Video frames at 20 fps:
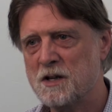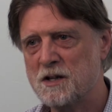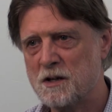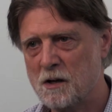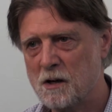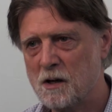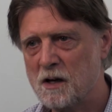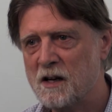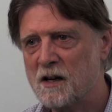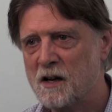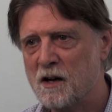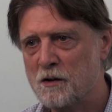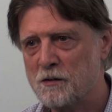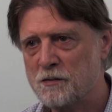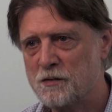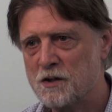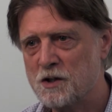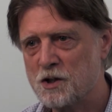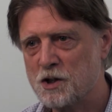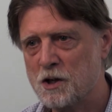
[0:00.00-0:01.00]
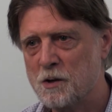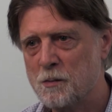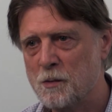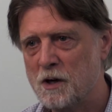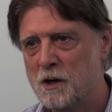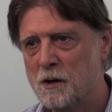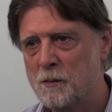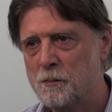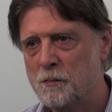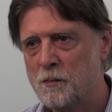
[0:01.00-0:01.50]
his early life in
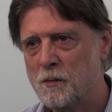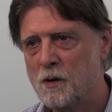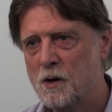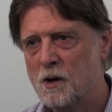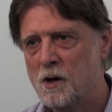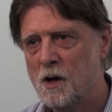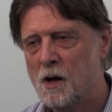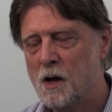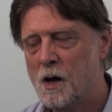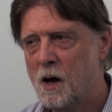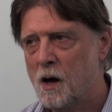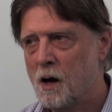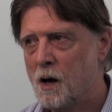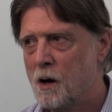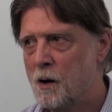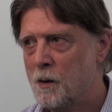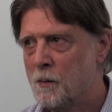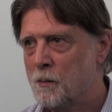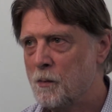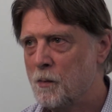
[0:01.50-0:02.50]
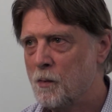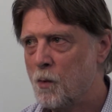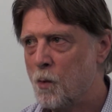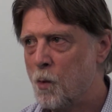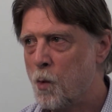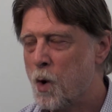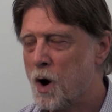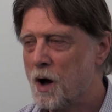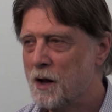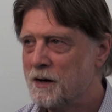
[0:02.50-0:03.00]
Germany.
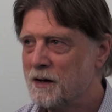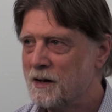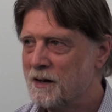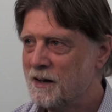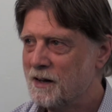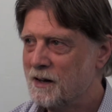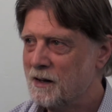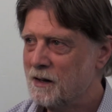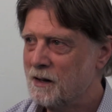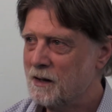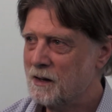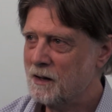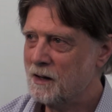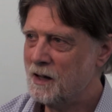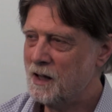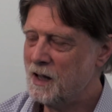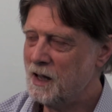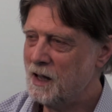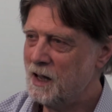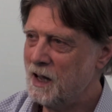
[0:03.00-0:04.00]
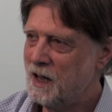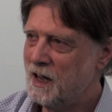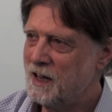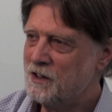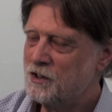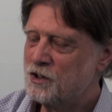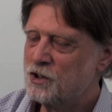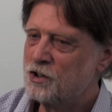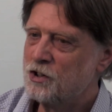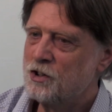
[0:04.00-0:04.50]
One
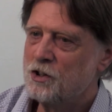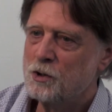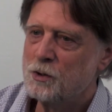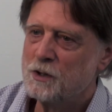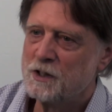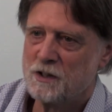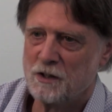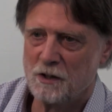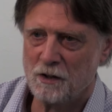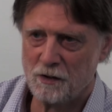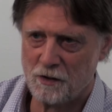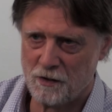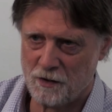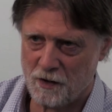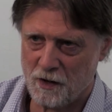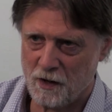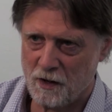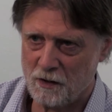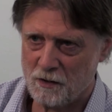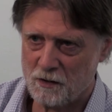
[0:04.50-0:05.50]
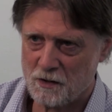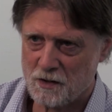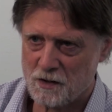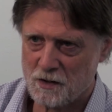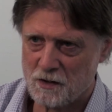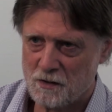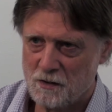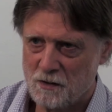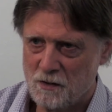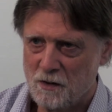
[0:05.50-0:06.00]
intuited
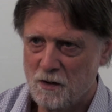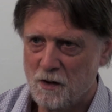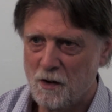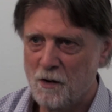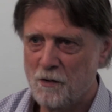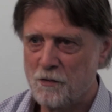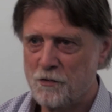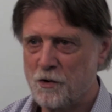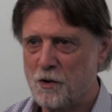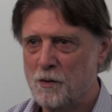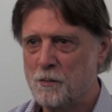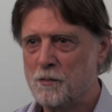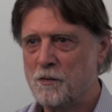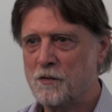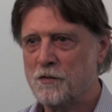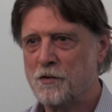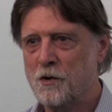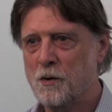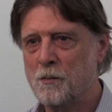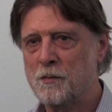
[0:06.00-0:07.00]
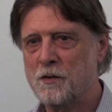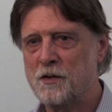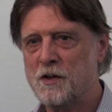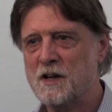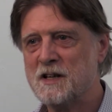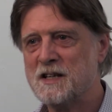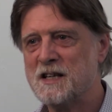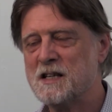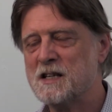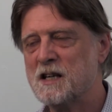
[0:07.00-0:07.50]
things from
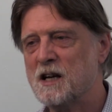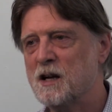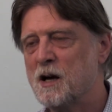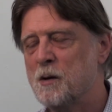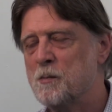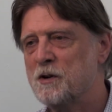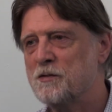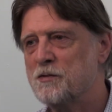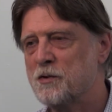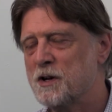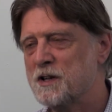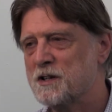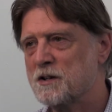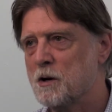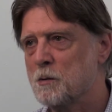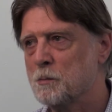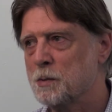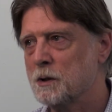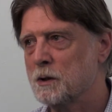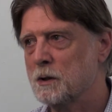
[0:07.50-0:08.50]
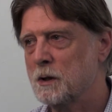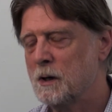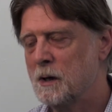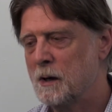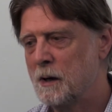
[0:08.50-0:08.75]
things he said. I mean, for example,